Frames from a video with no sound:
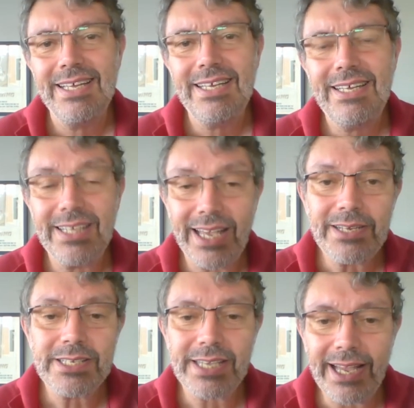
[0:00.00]
Eliane
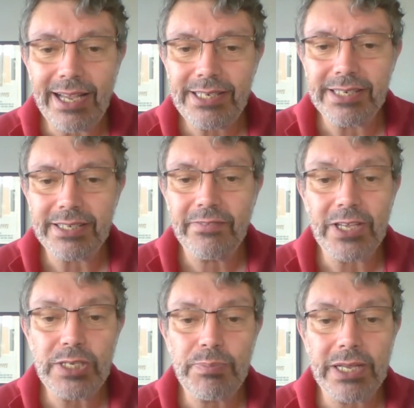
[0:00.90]
Segate, the
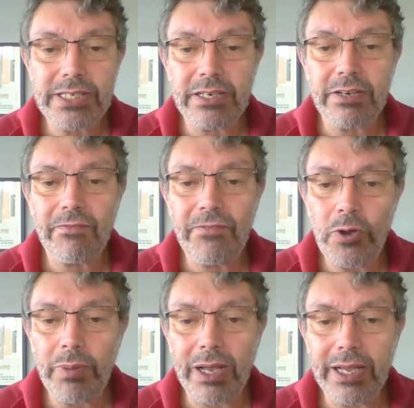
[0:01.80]
Vice President of
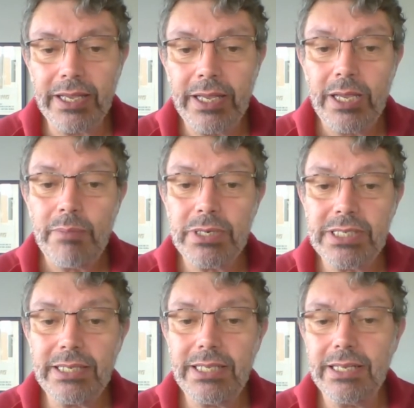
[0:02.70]
FOBI,
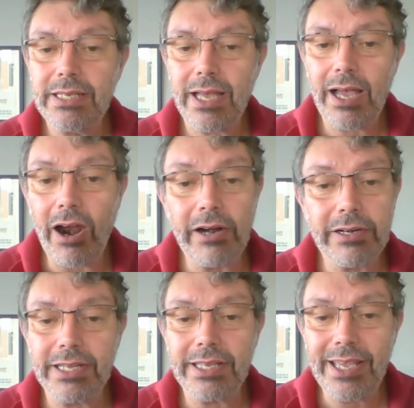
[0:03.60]
presented a
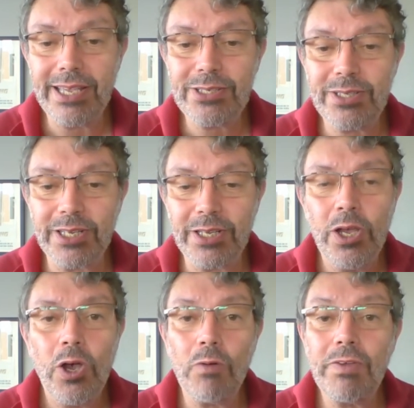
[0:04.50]
heartening case study
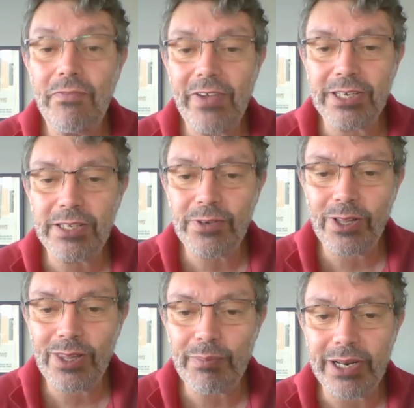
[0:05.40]
of effective
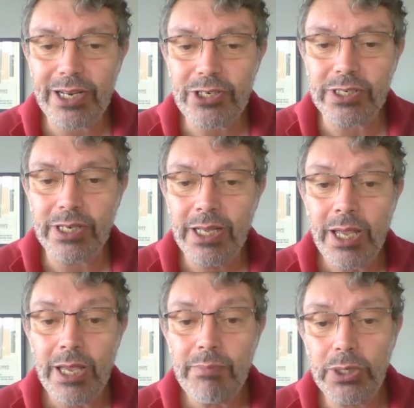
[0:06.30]
collaboration
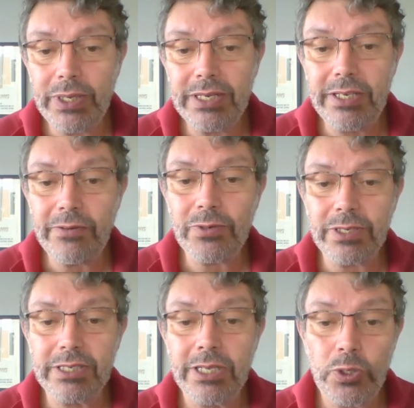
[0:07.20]
between
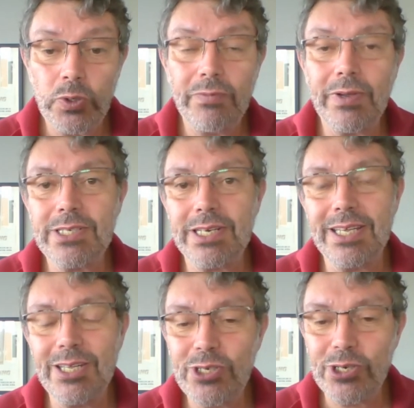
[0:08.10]
different university
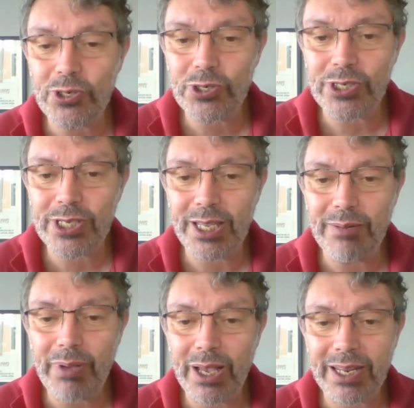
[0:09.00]
institutions in
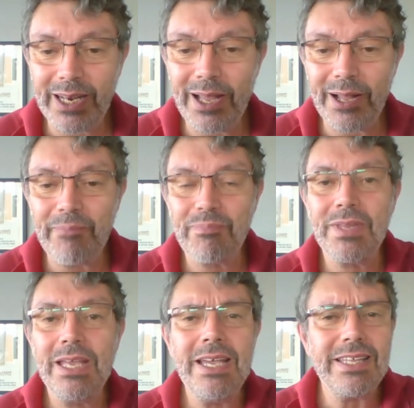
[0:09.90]
Paraná,
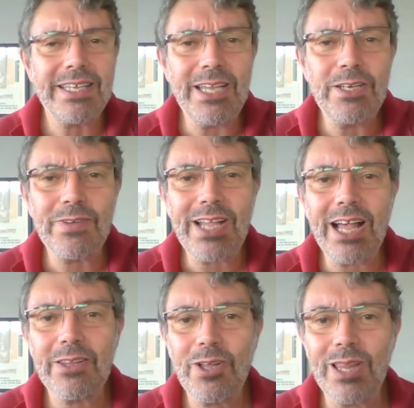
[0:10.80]
the kind of
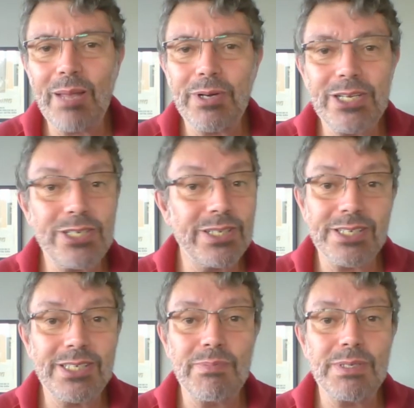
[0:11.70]
collaboration that
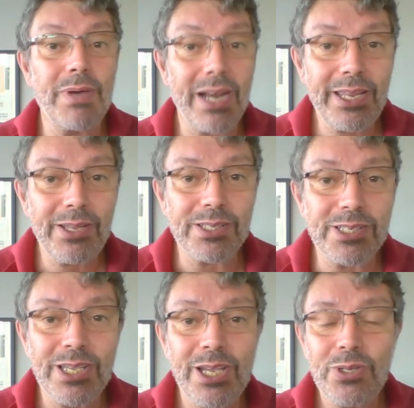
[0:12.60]
seems miraculous
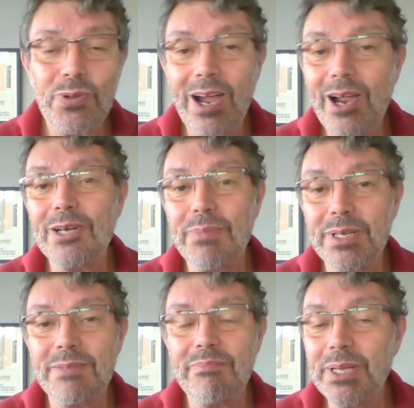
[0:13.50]
to a
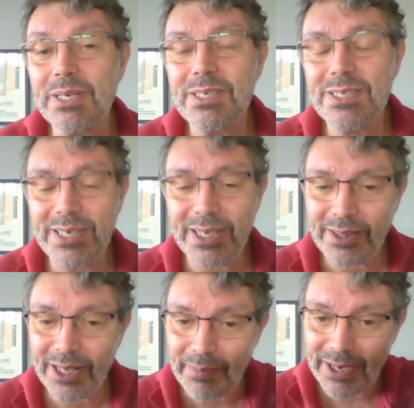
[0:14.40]
hard-bitten cynic
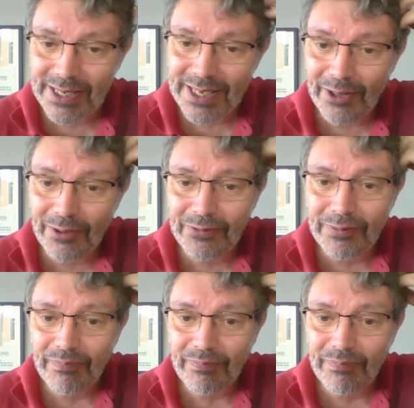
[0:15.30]
like myself.